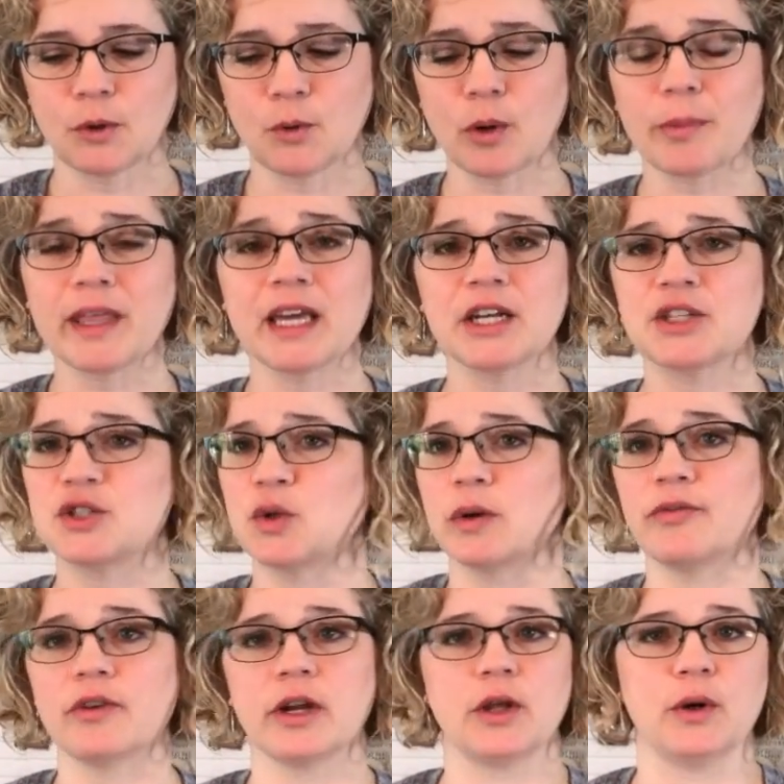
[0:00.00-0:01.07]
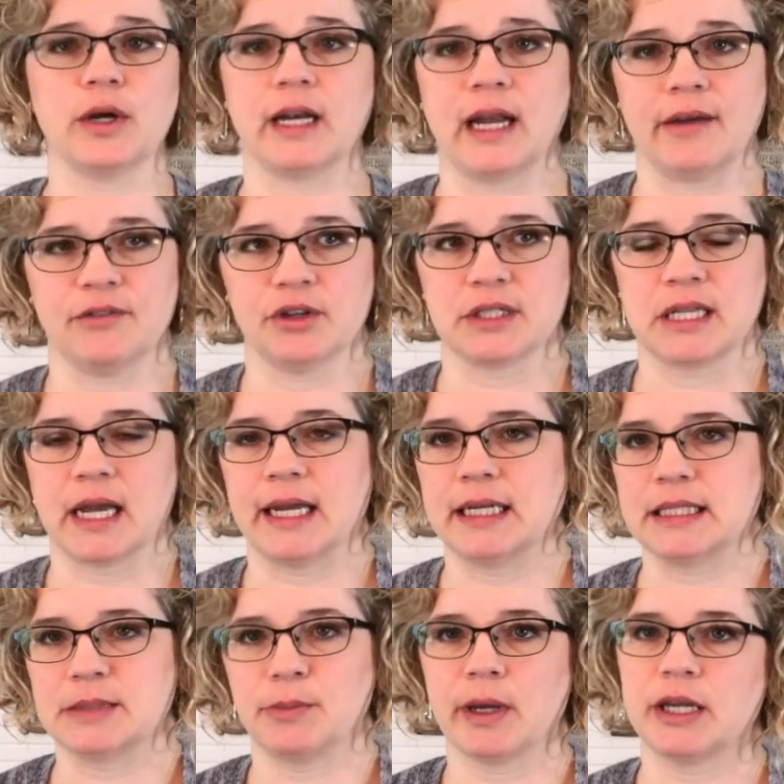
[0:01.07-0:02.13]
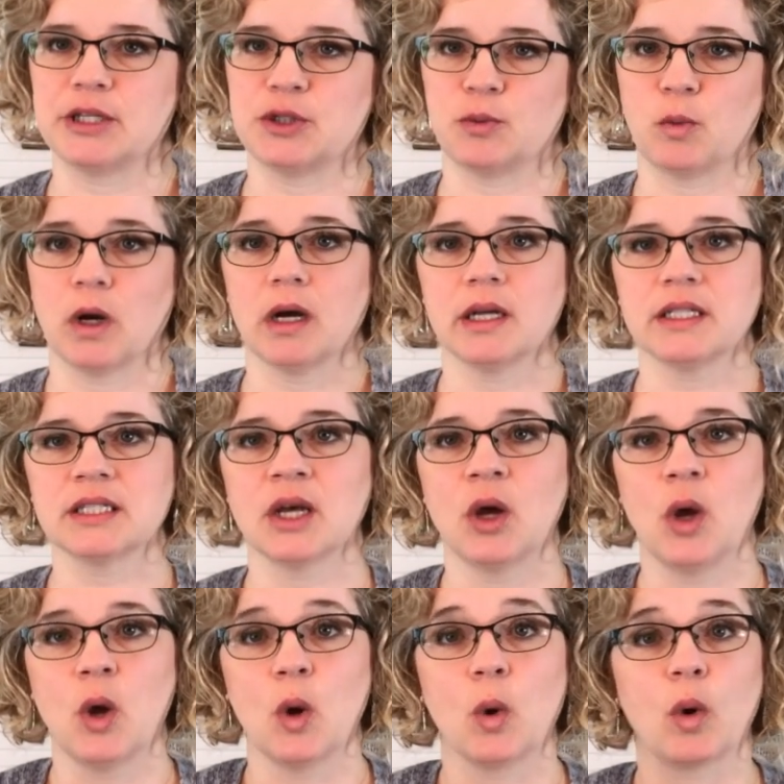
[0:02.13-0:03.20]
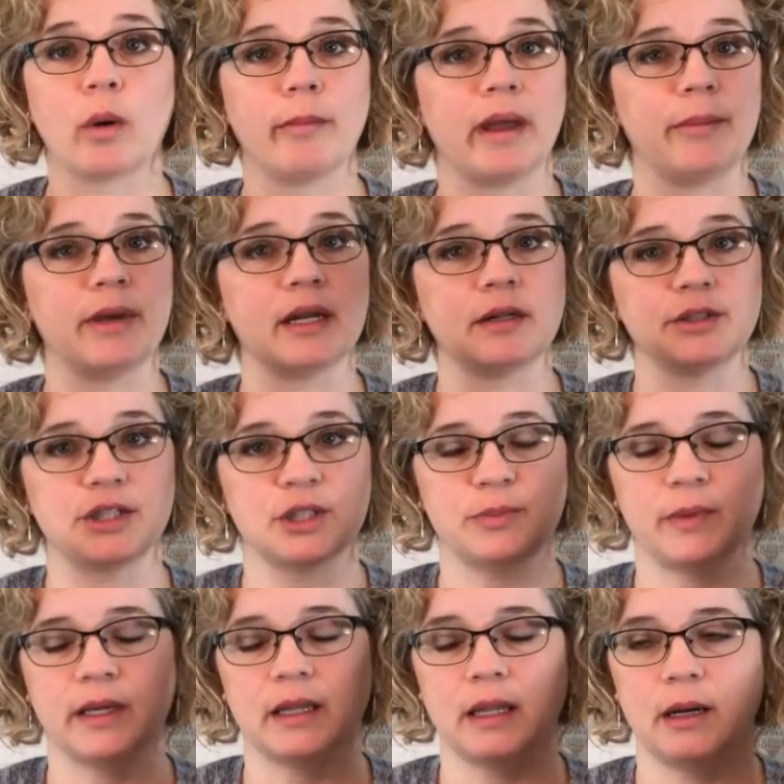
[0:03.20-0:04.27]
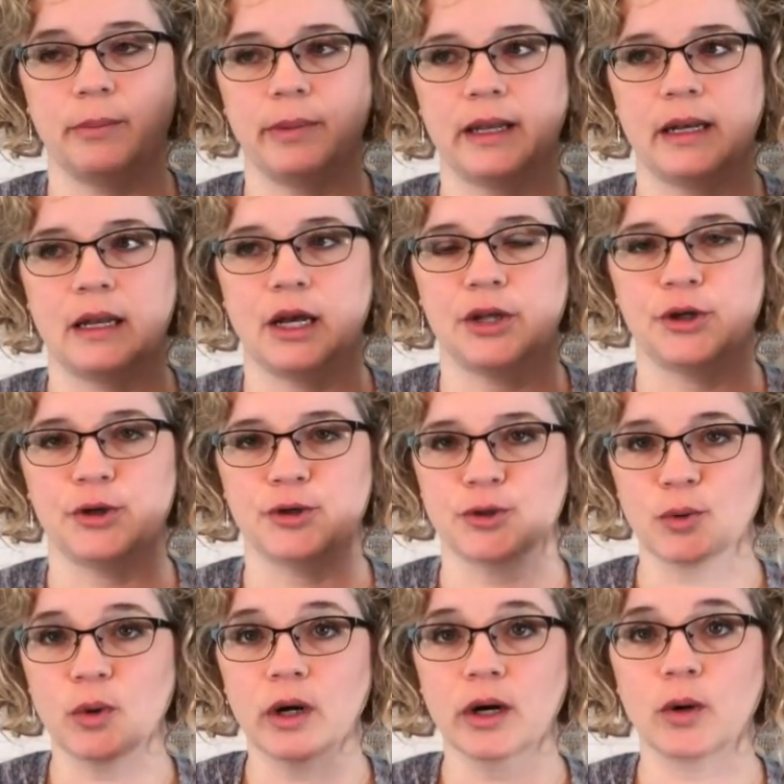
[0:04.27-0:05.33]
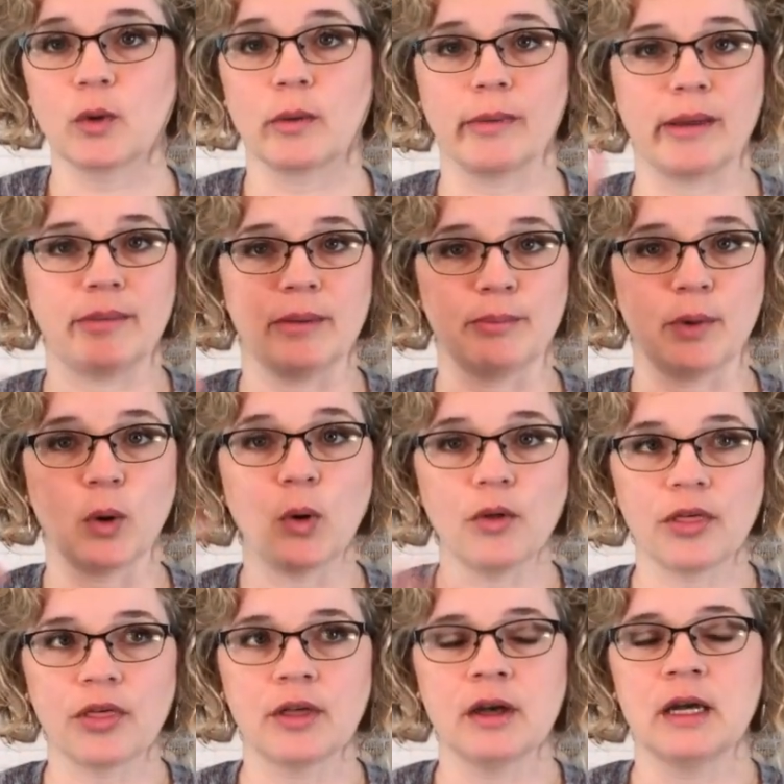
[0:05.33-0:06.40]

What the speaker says: Normally on a storefront you can have your sign as big as you want, or maybe it'll just be a little bit on your door, or maybe both.